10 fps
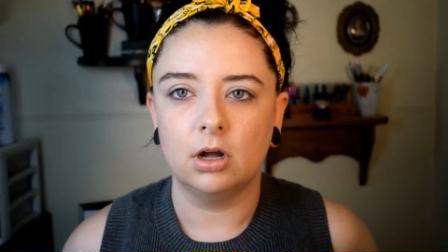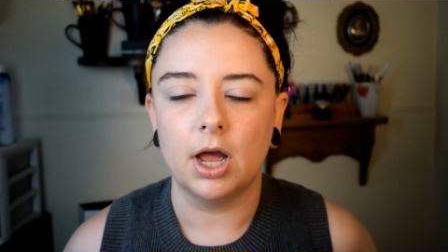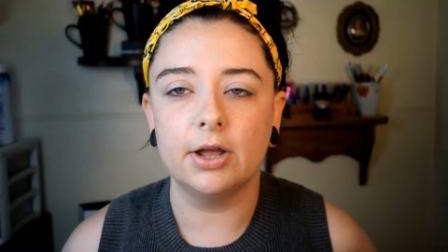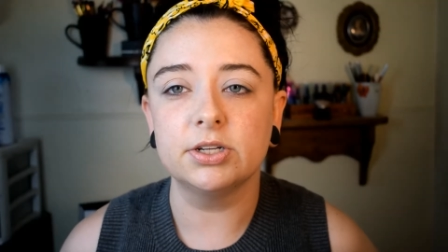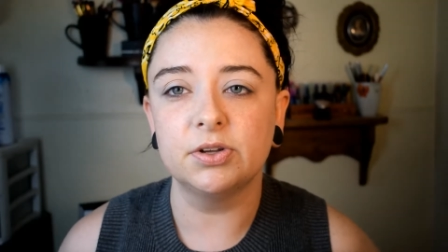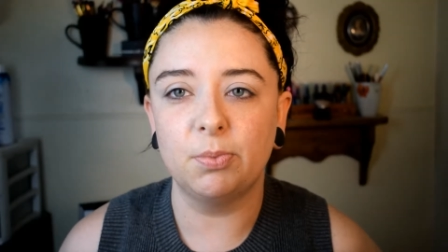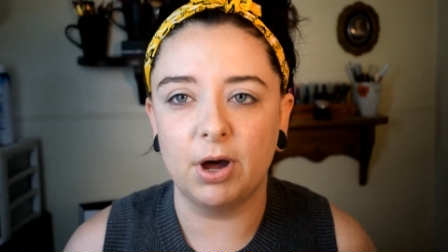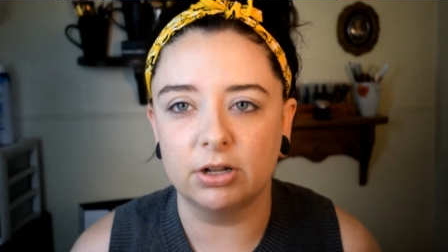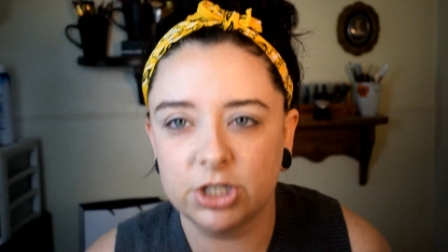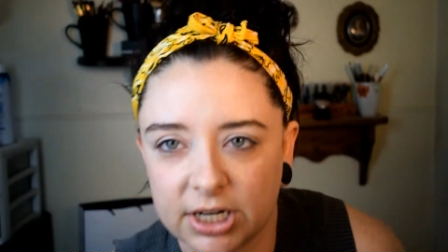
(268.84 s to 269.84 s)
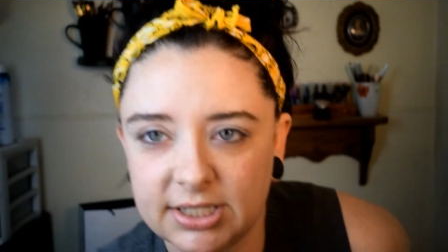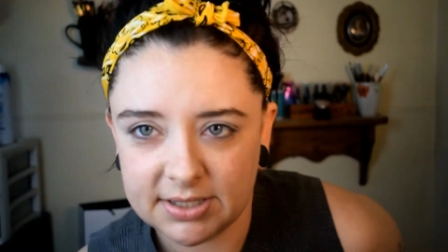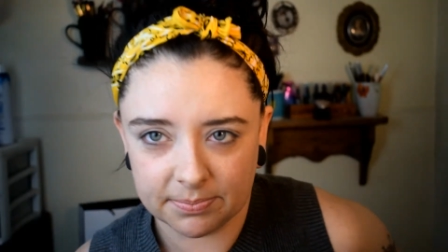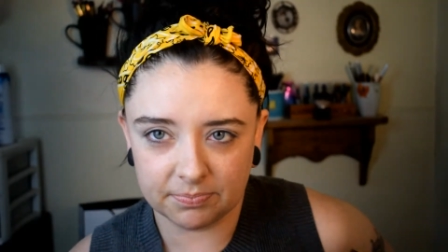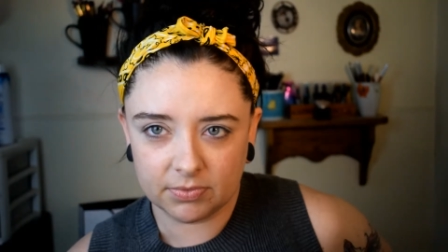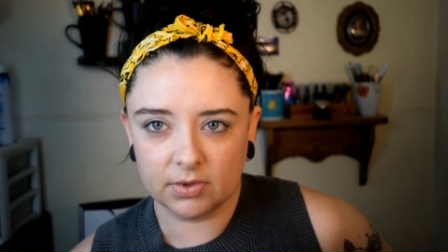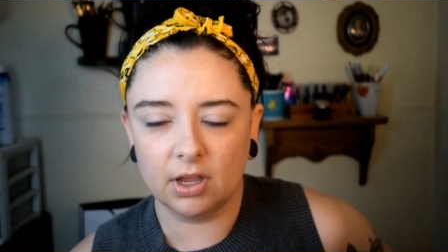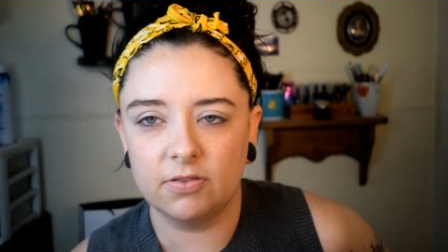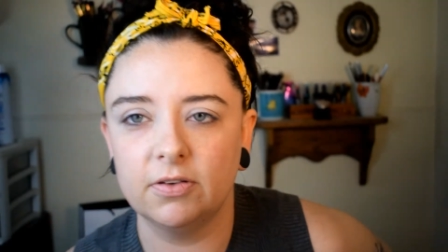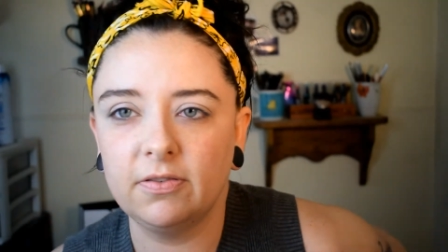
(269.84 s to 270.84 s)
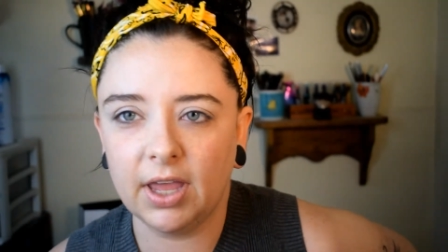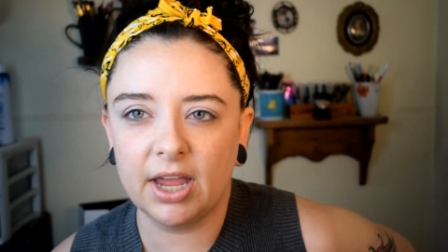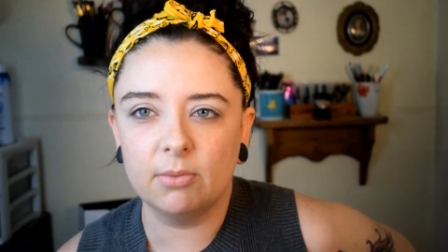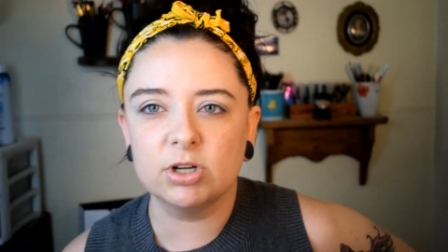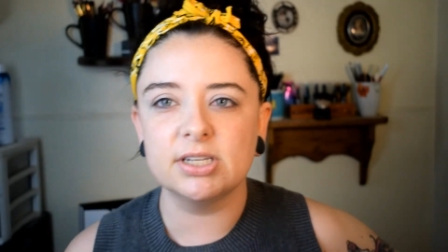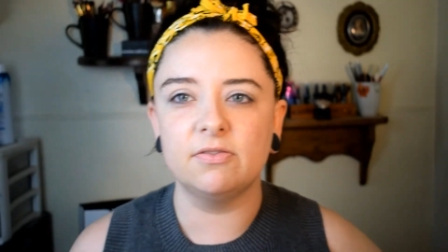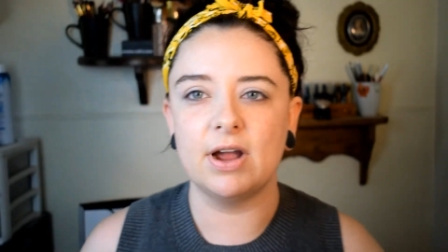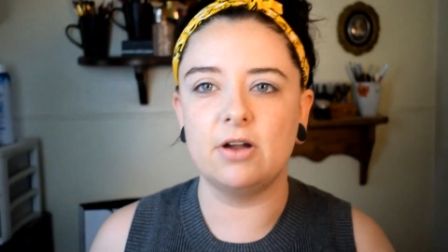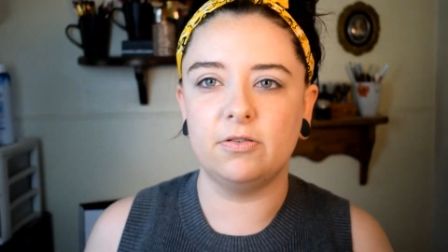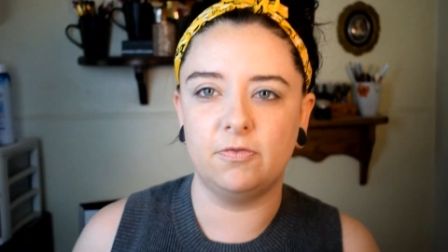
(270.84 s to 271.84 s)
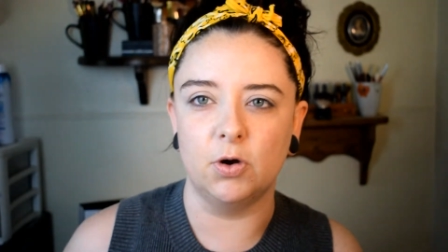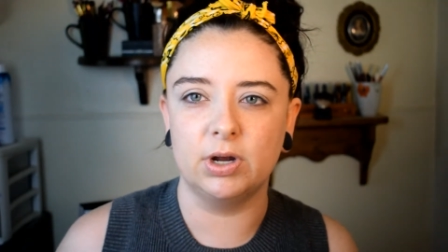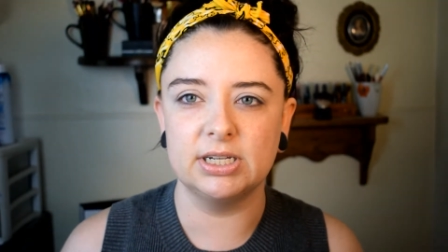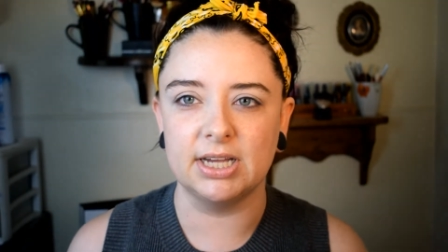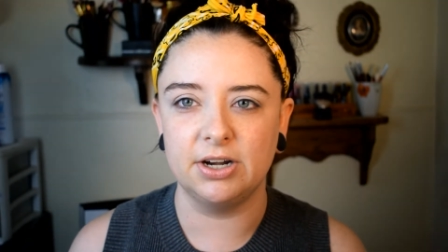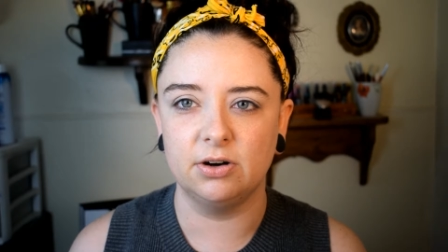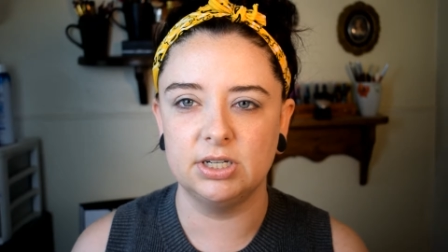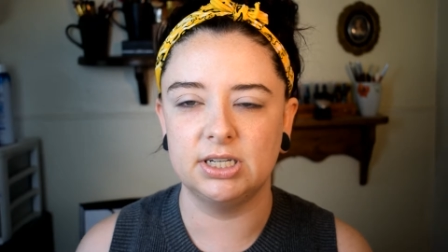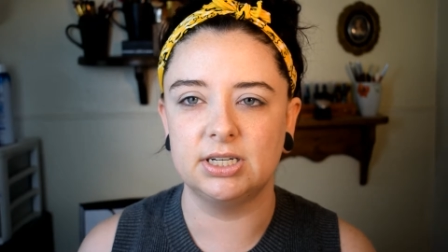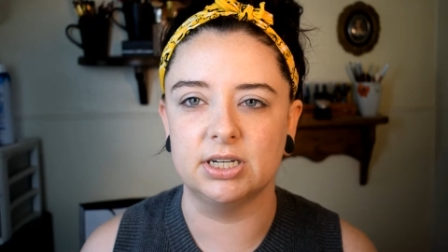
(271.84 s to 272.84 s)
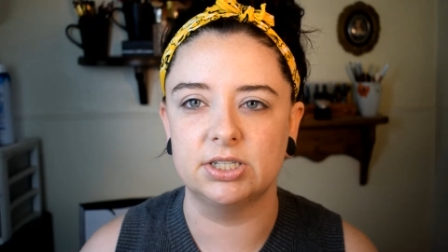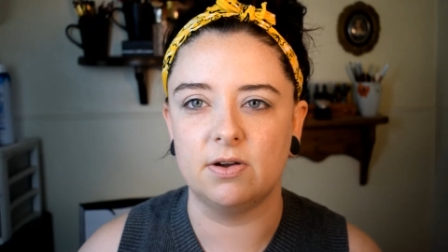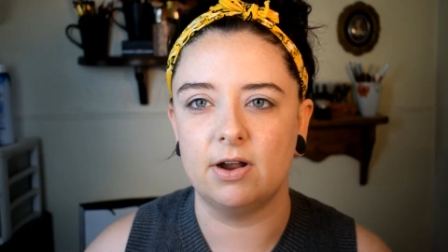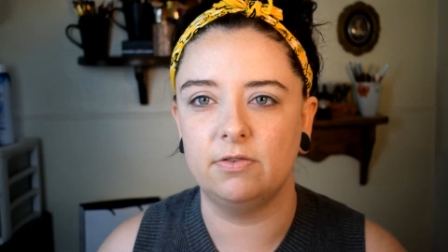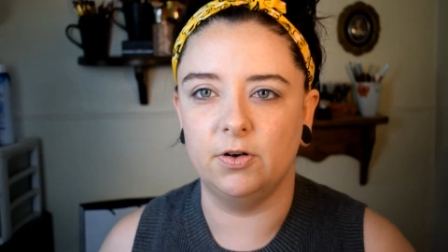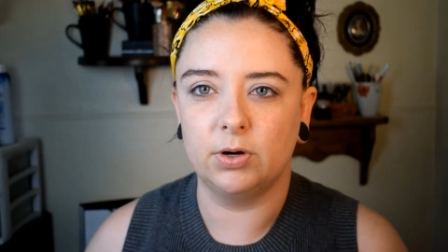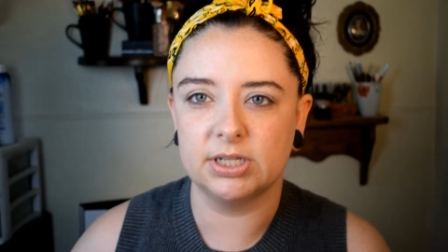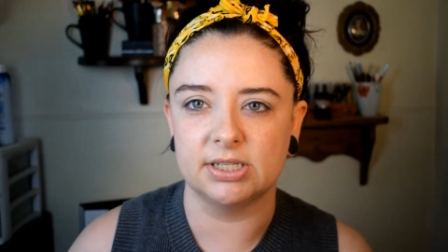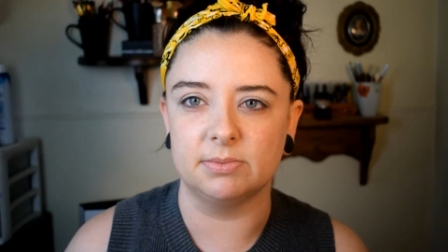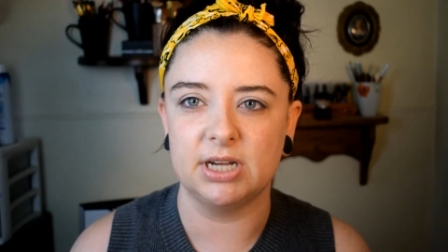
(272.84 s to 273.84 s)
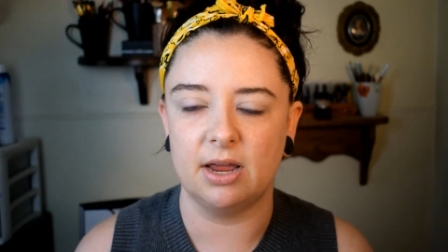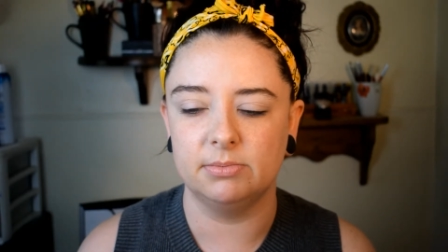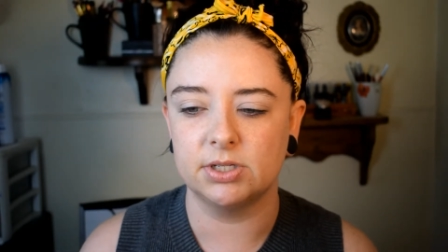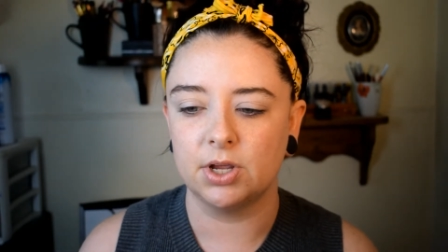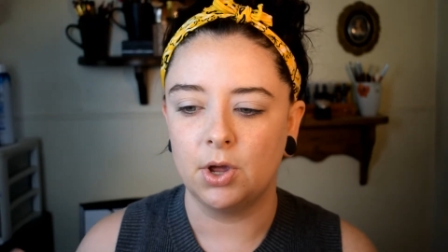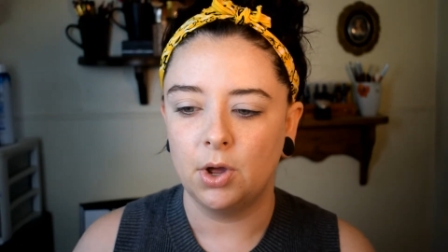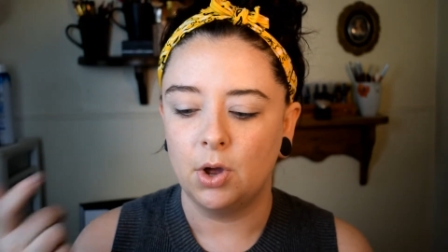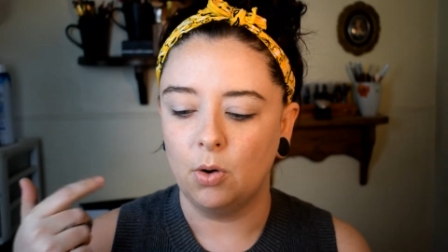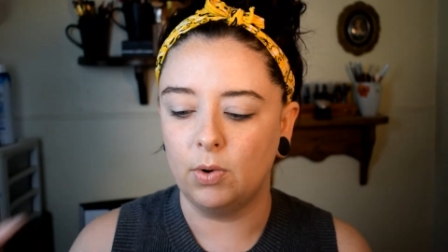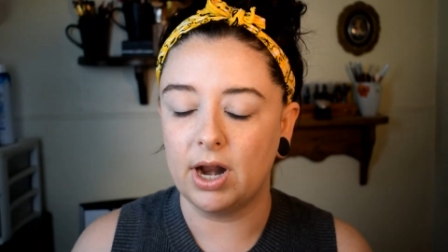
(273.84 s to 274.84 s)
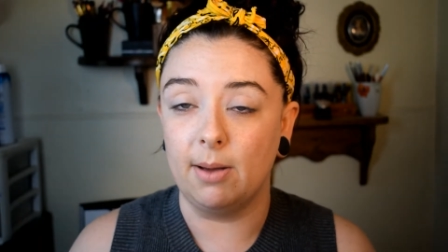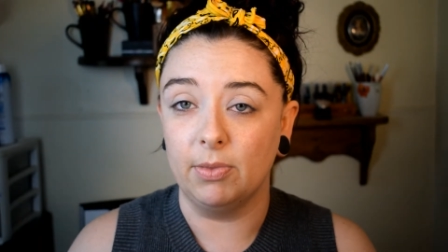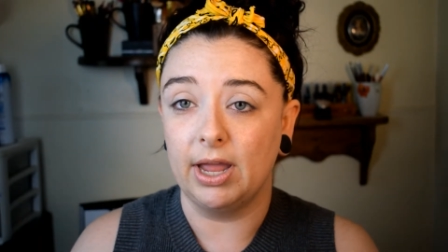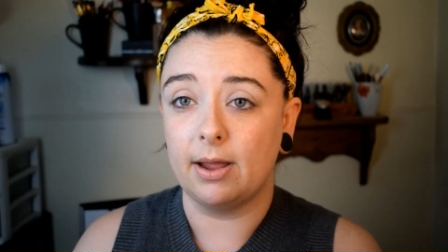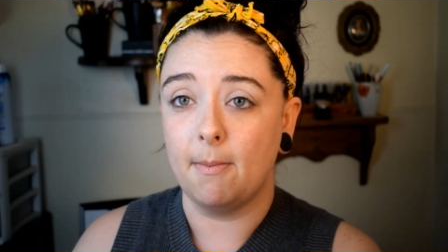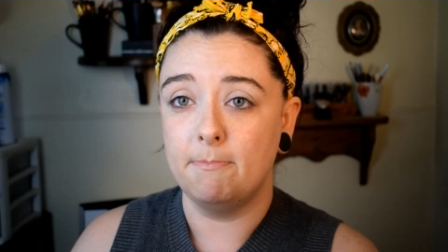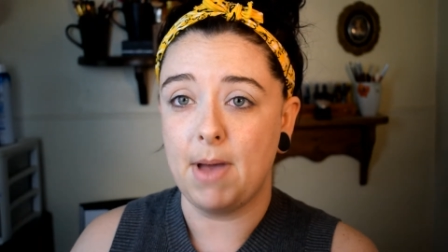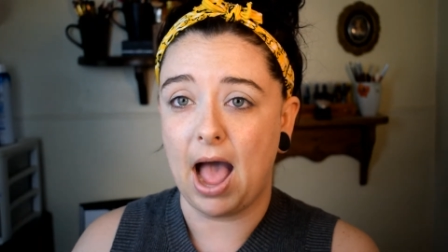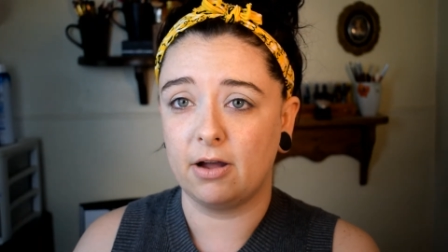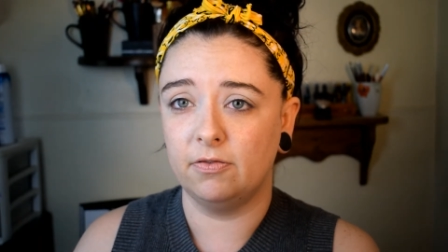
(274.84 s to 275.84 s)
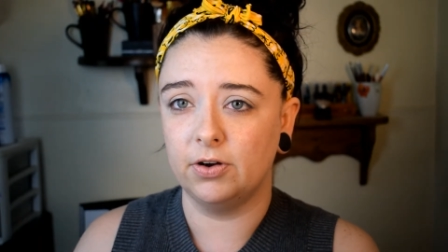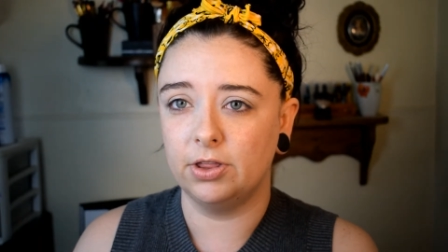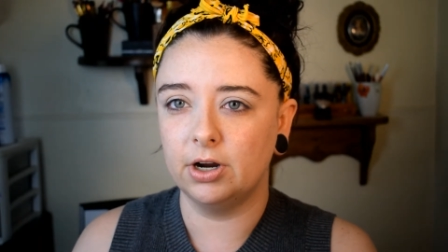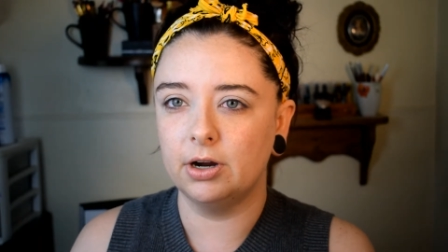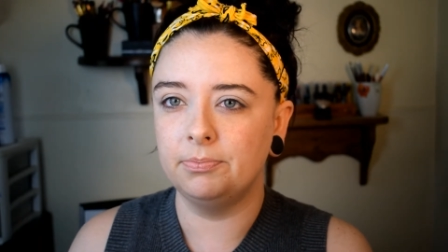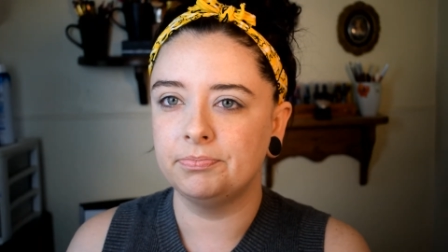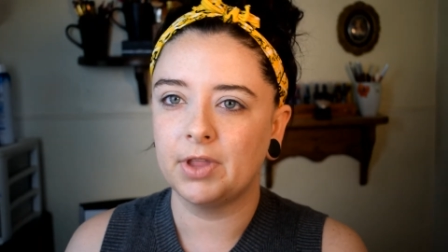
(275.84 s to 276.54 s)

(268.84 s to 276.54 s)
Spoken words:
I also apologize if the camera's ever out of focus. I noticed it does go out of focus sometimes when I'm like back further.